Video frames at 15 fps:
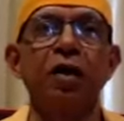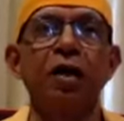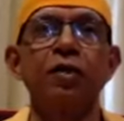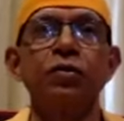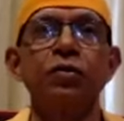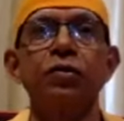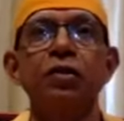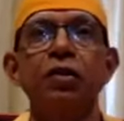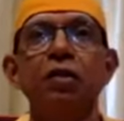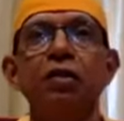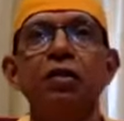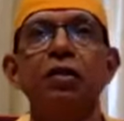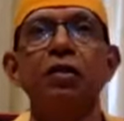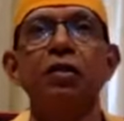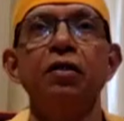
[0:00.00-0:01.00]
Eyes, you see,
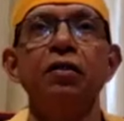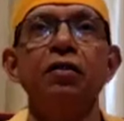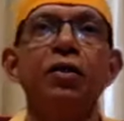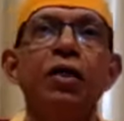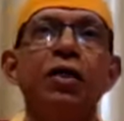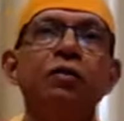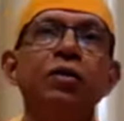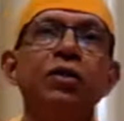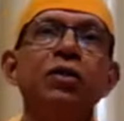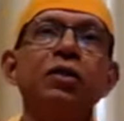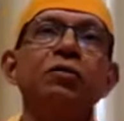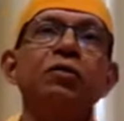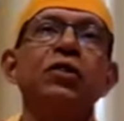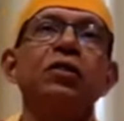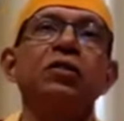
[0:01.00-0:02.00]
you can even
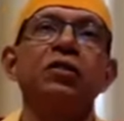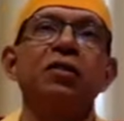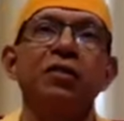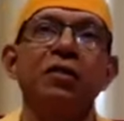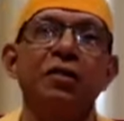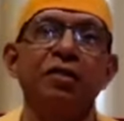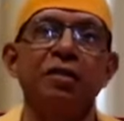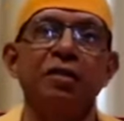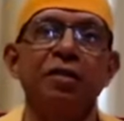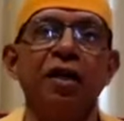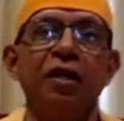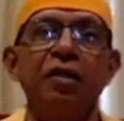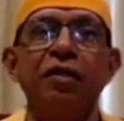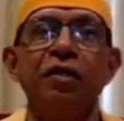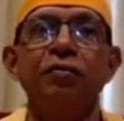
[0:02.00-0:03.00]
see which is
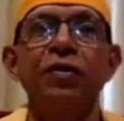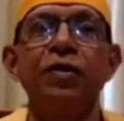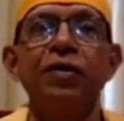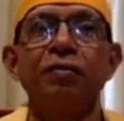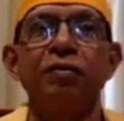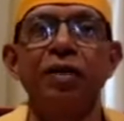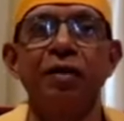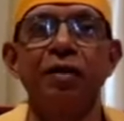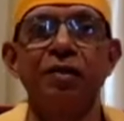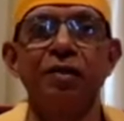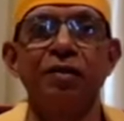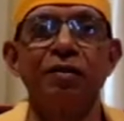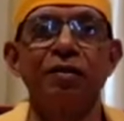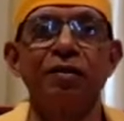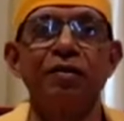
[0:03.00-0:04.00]
100 feet away.
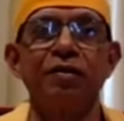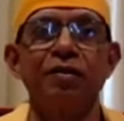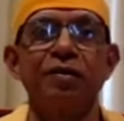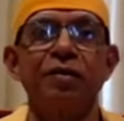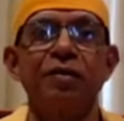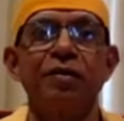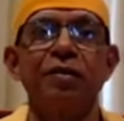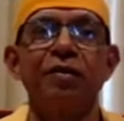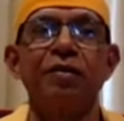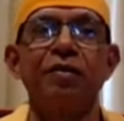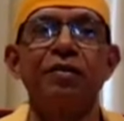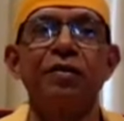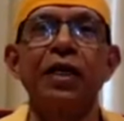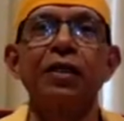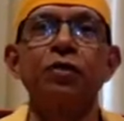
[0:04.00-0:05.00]

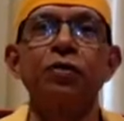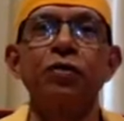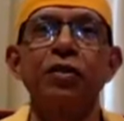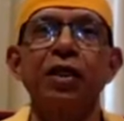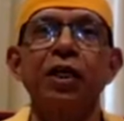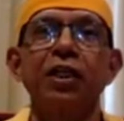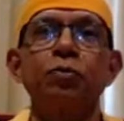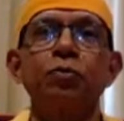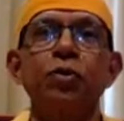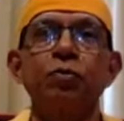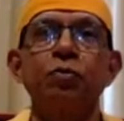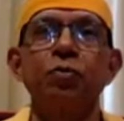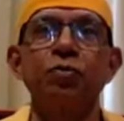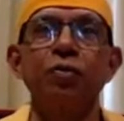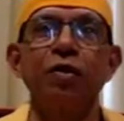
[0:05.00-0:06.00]
Try to see as
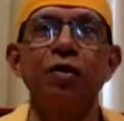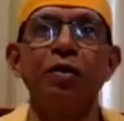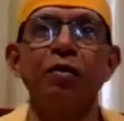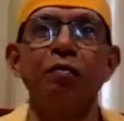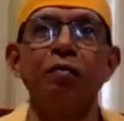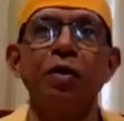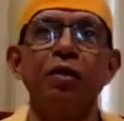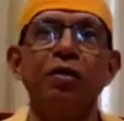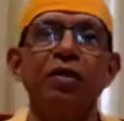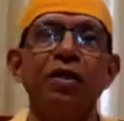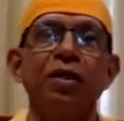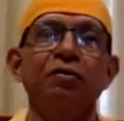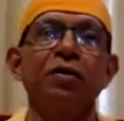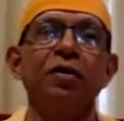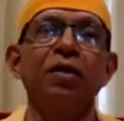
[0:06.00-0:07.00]
much. But
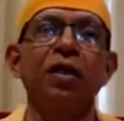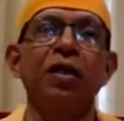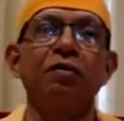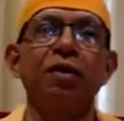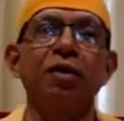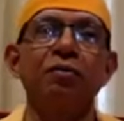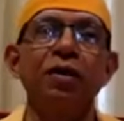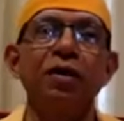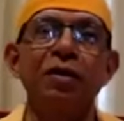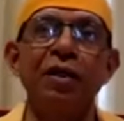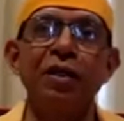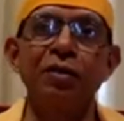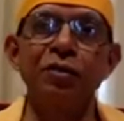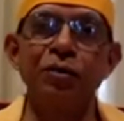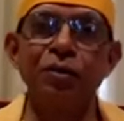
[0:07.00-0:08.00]
never ever we
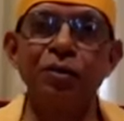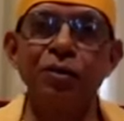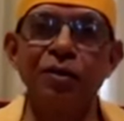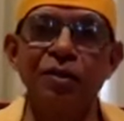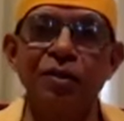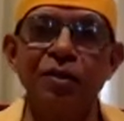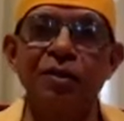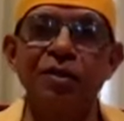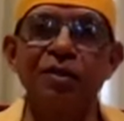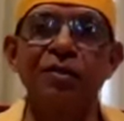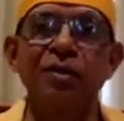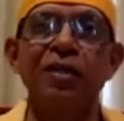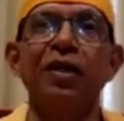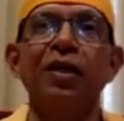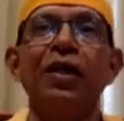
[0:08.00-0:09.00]
try to
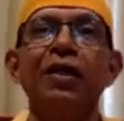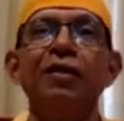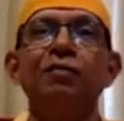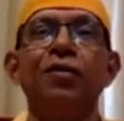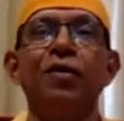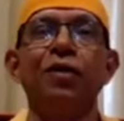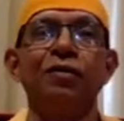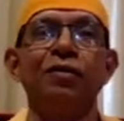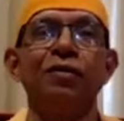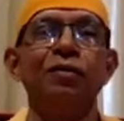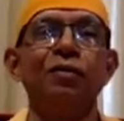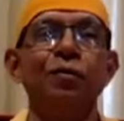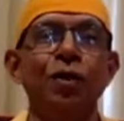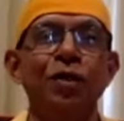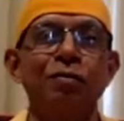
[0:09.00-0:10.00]
see inward
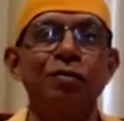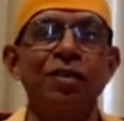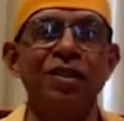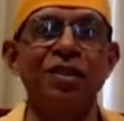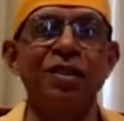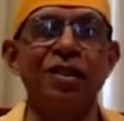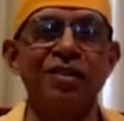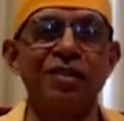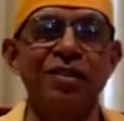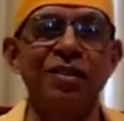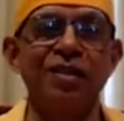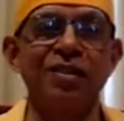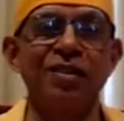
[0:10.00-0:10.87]
what's within us.